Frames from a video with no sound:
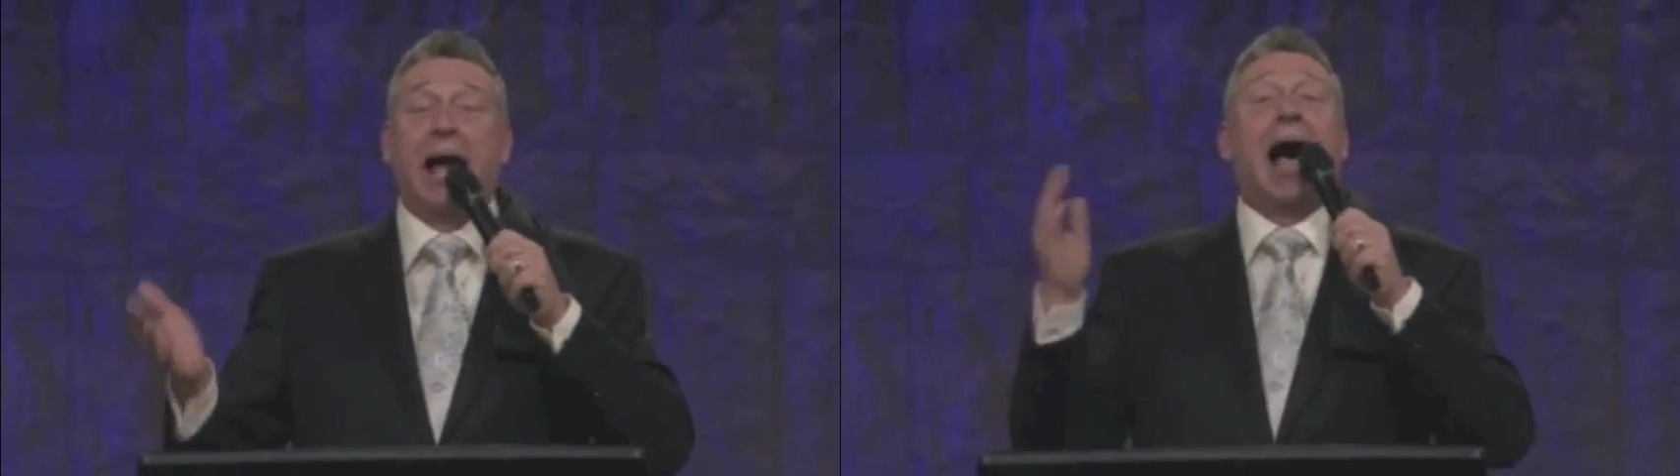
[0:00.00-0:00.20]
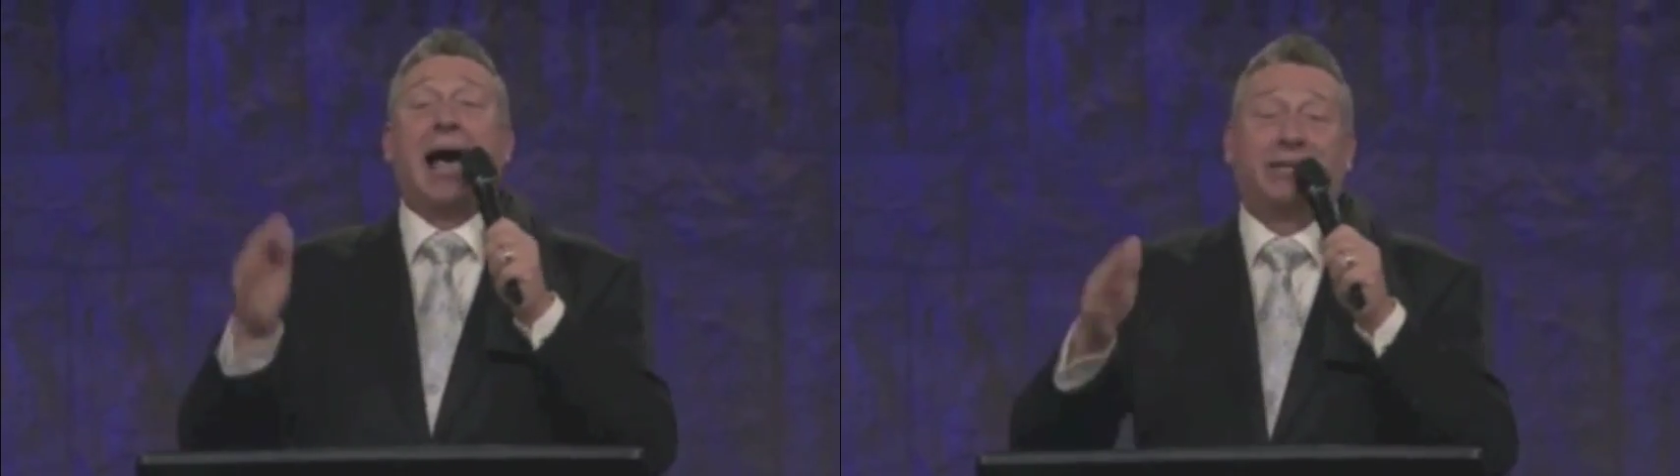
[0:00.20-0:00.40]

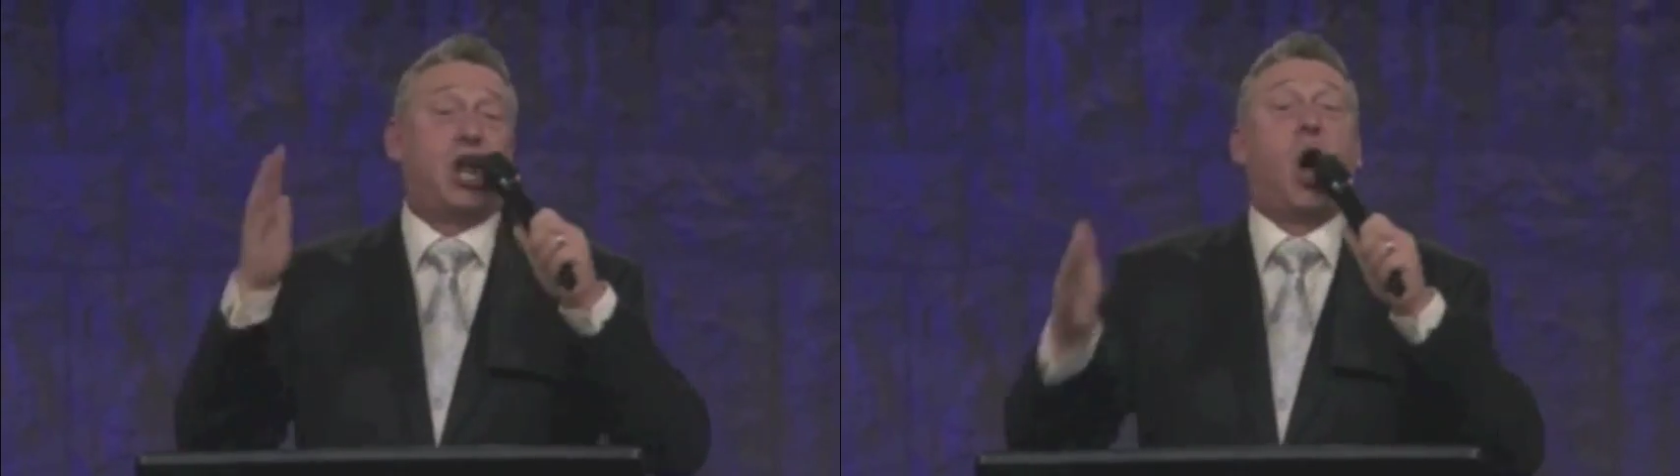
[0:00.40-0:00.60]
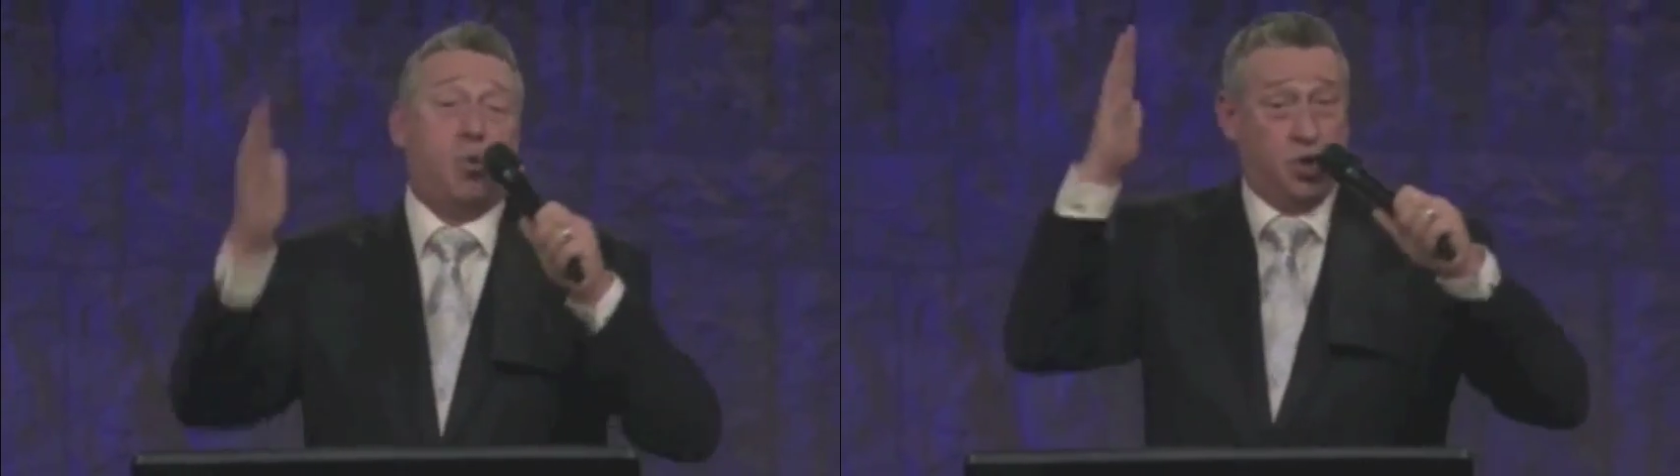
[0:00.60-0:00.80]
I
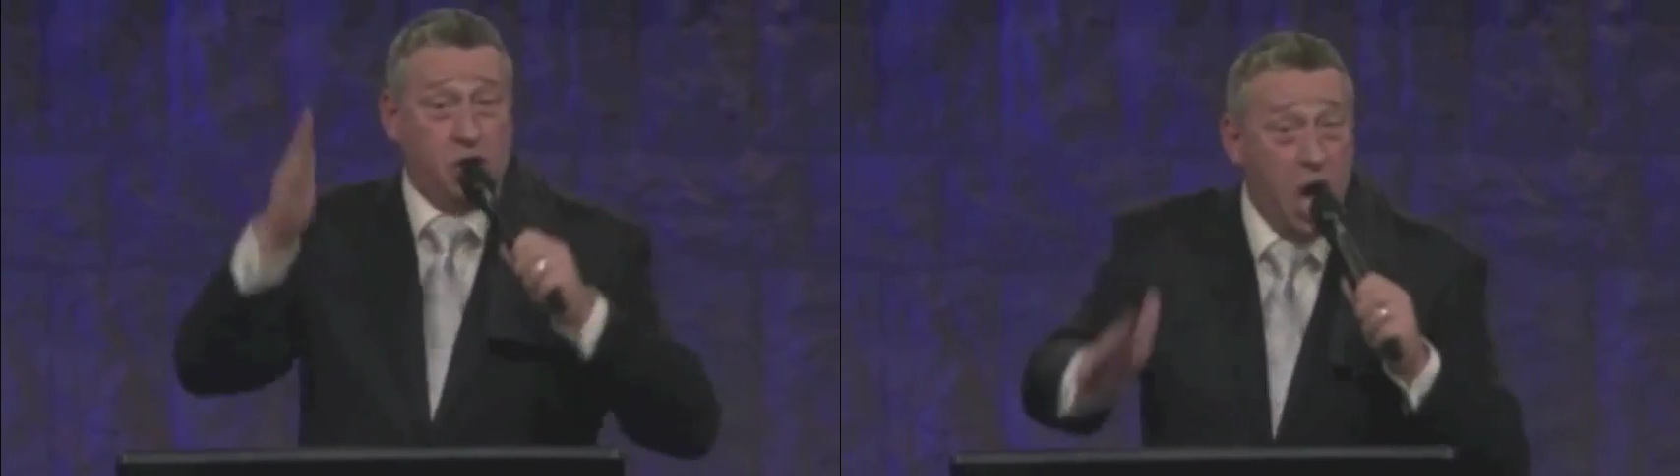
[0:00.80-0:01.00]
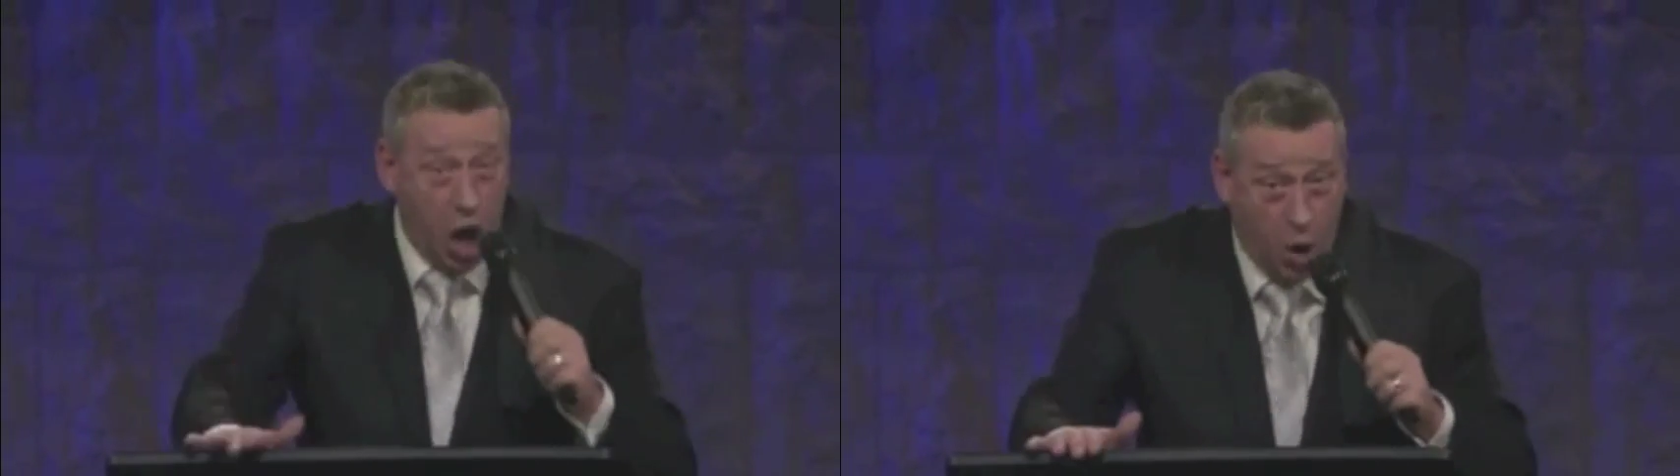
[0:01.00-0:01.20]
don't
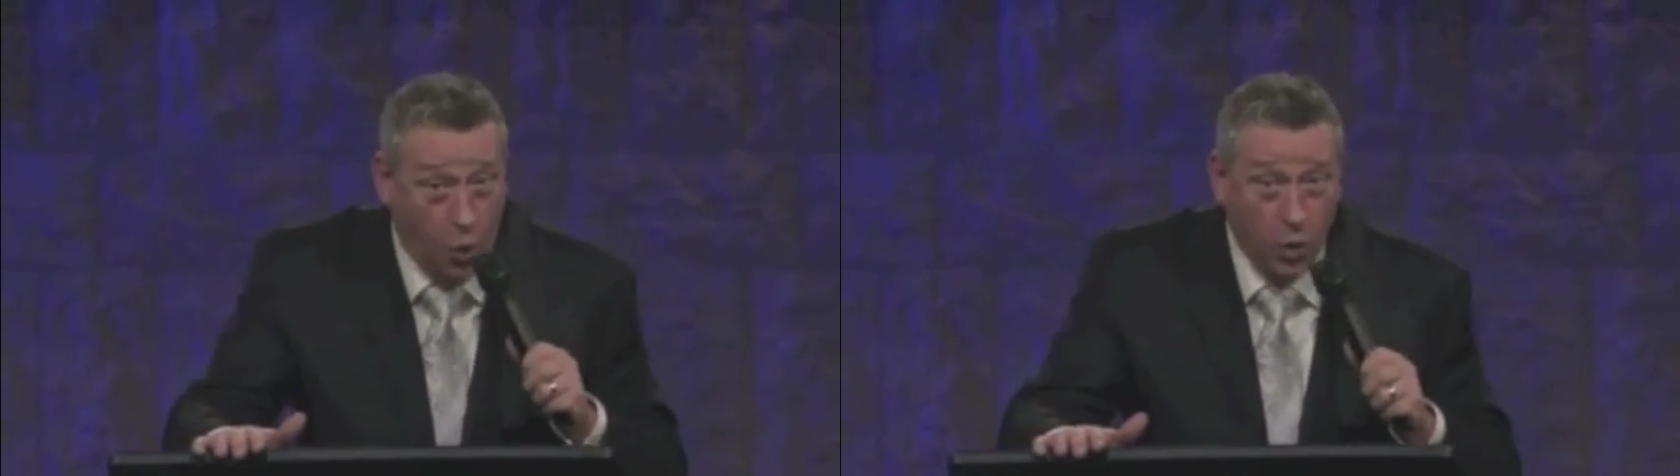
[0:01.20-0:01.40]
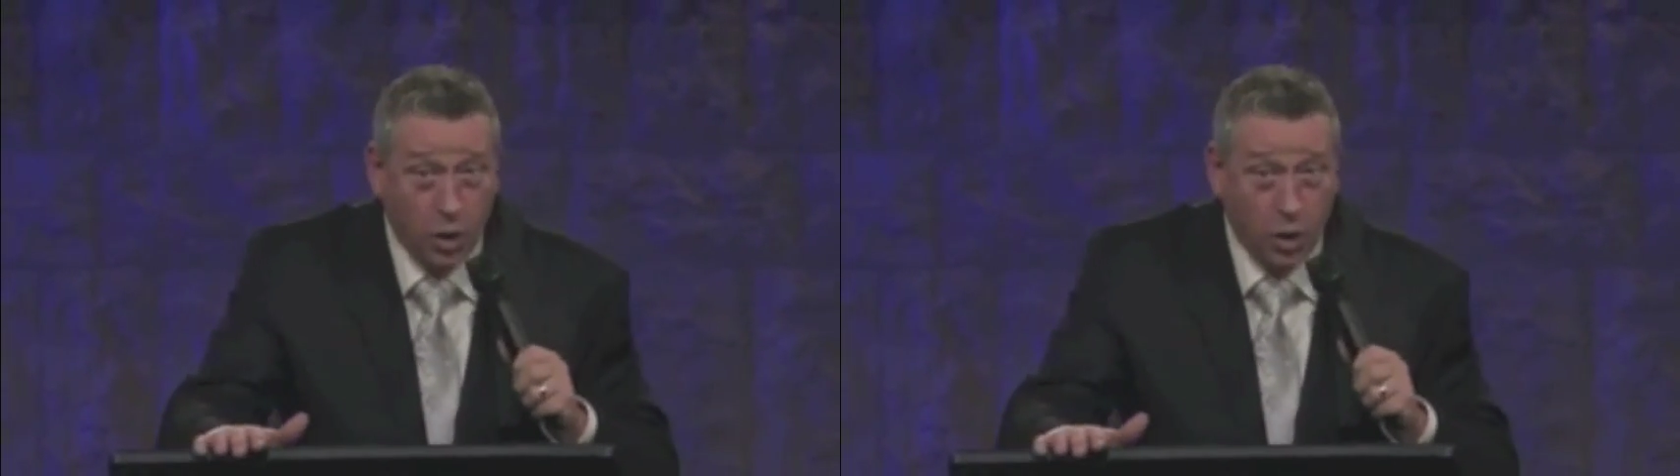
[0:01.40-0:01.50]
know.